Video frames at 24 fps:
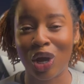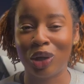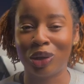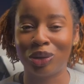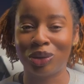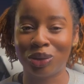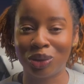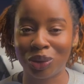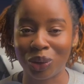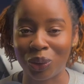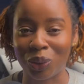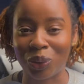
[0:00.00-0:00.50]

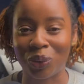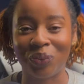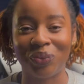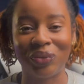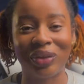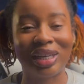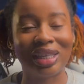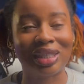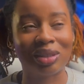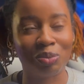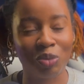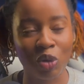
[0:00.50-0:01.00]
So,
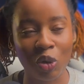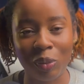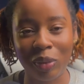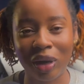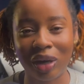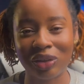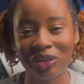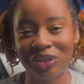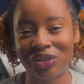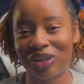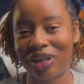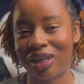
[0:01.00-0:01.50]
is
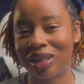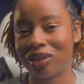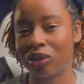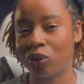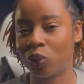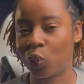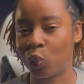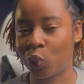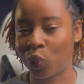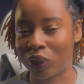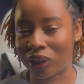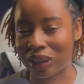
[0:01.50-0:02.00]
MobileTrans
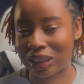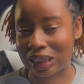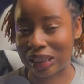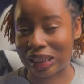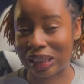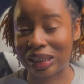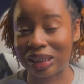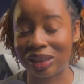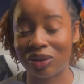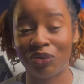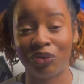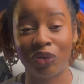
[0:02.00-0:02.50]
worth
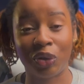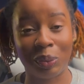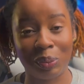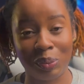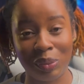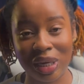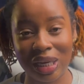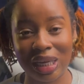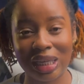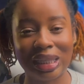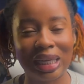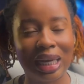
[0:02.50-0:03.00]
it? For
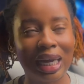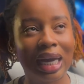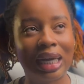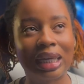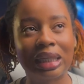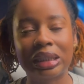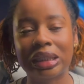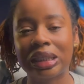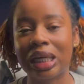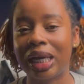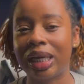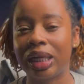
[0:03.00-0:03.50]
me, the
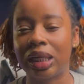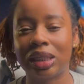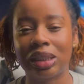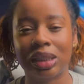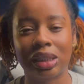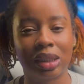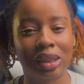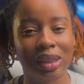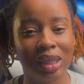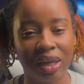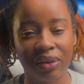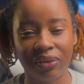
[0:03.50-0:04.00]
answer is
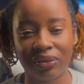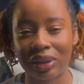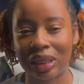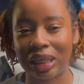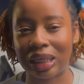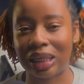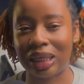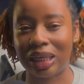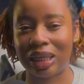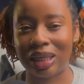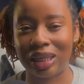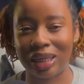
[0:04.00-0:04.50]

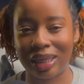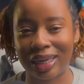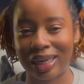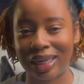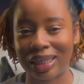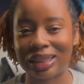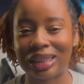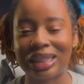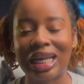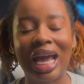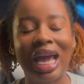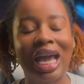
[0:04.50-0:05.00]
definitely
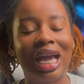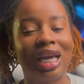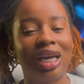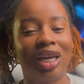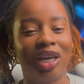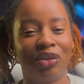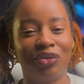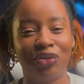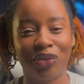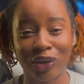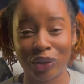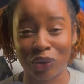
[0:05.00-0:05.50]
yes.
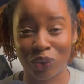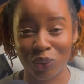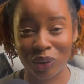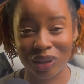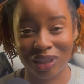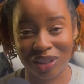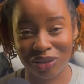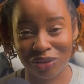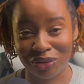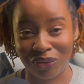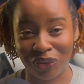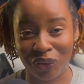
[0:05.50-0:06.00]
If you're
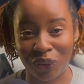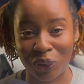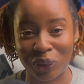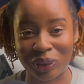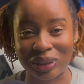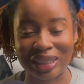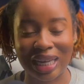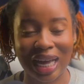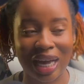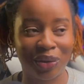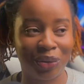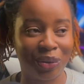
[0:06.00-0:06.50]
switching
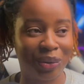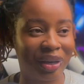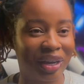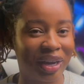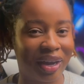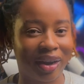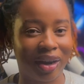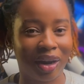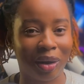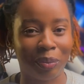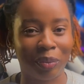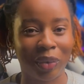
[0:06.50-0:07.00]
phones and you
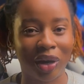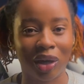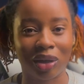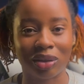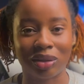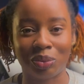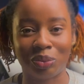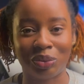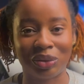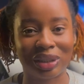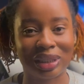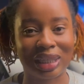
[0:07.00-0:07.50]
care
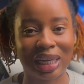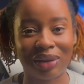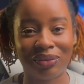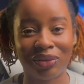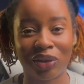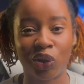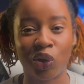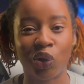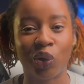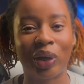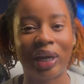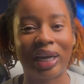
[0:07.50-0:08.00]
about preserving
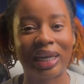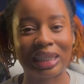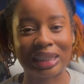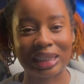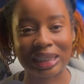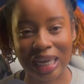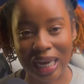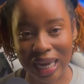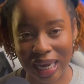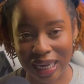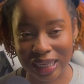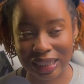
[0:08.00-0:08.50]
your
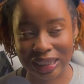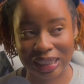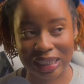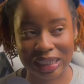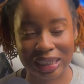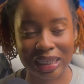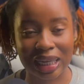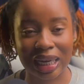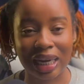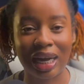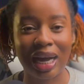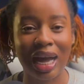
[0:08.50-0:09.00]
entire
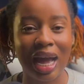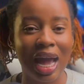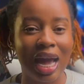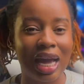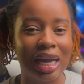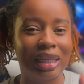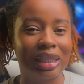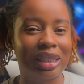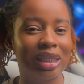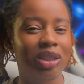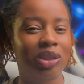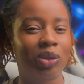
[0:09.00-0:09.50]
data,
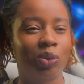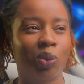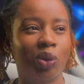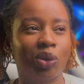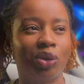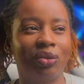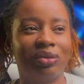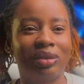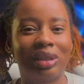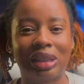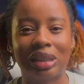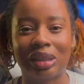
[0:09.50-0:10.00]
this is one
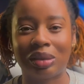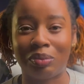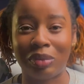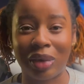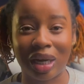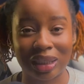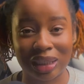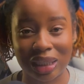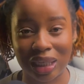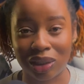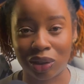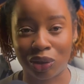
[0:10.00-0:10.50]
of the
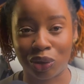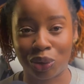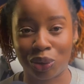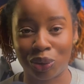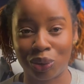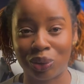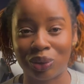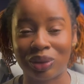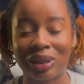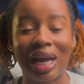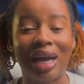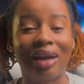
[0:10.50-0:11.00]
smartest
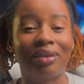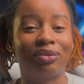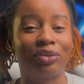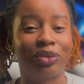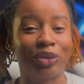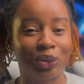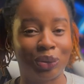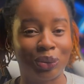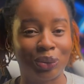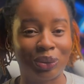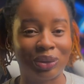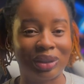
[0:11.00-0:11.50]
tools I've
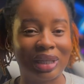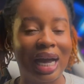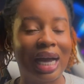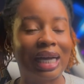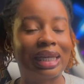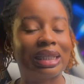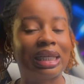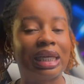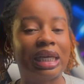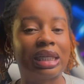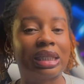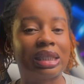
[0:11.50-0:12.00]
used
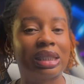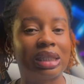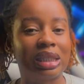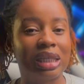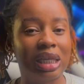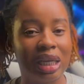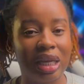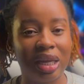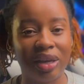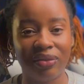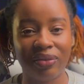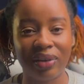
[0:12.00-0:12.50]
and it
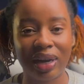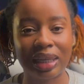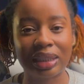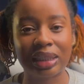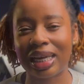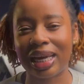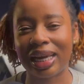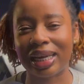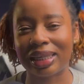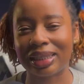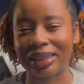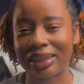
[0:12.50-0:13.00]
delivers
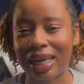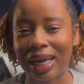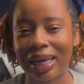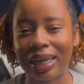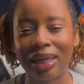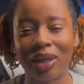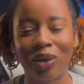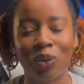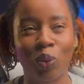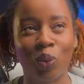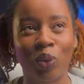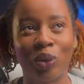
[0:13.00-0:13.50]

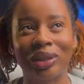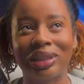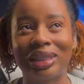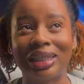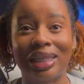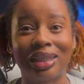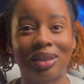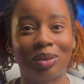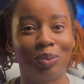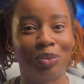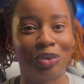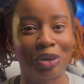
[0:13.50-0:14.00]
exactly what
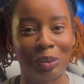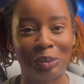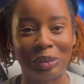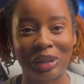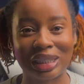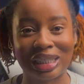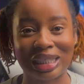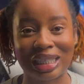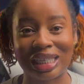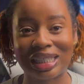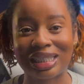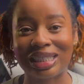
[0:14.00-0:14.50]
it
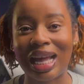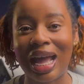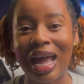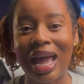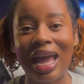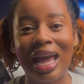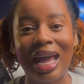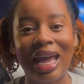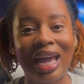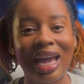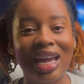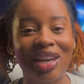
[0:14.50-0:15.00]
promises.
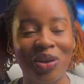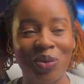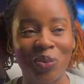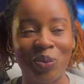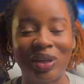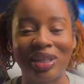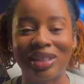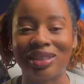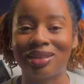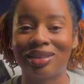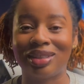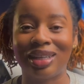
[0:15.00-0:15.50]

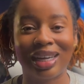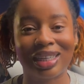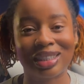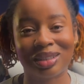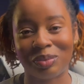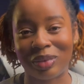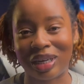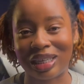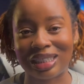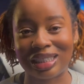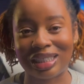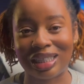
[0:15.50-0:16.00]
Anyways, that's
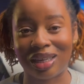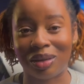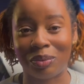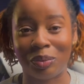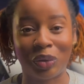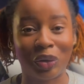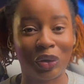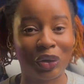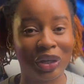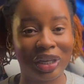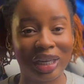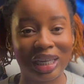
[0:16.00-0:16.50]
my take.
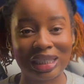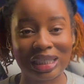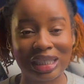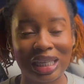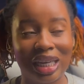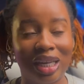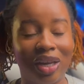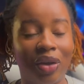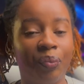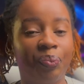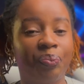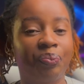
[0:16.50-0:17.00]
But
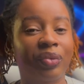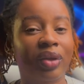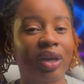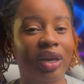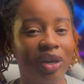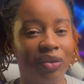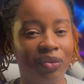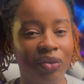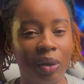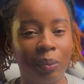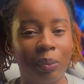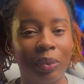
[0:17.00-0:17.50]
honestly,
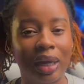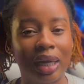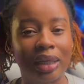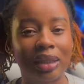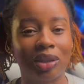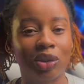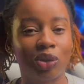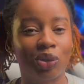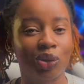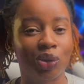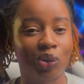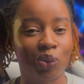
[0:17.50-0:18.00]
if you're
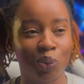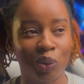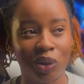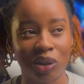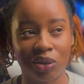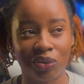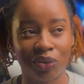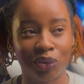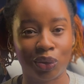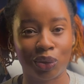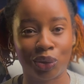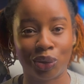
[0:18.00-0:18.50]
planning to switch
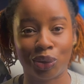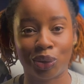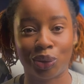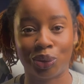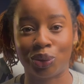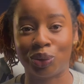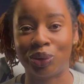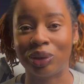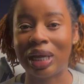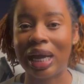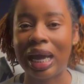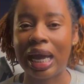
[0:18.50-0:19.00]
phones
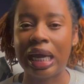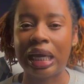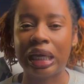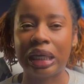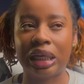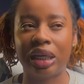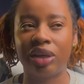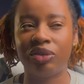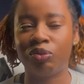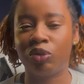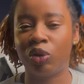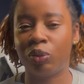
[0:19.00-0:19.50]
soon,
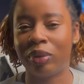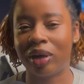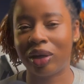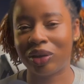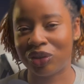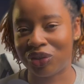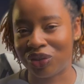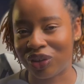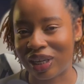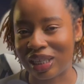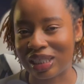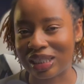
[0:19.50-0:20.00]
give
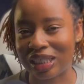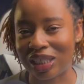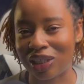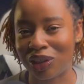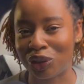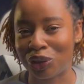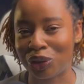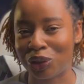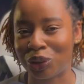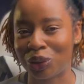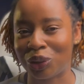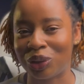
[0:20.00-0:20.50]
MobileTrans a
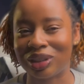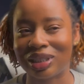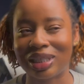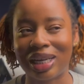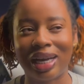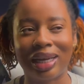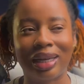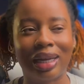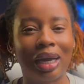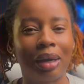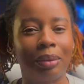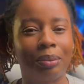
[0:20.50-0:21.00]
shot
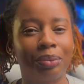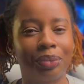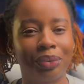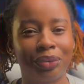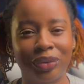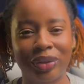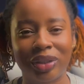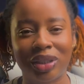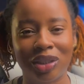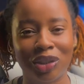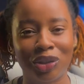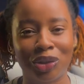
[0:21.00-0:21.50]
and I'm
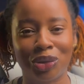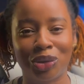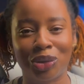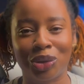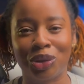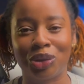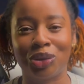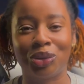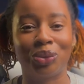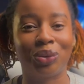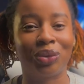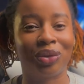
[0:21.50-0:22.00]
pretty
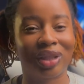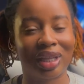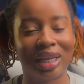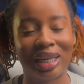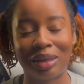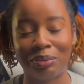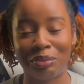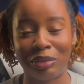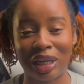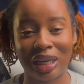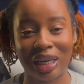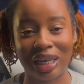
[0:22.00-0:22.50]
sure you'll
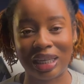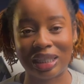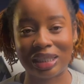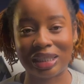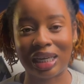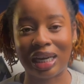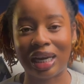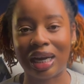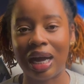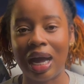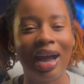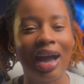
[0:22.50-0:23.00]
thank me
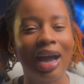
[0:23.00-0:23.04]
later.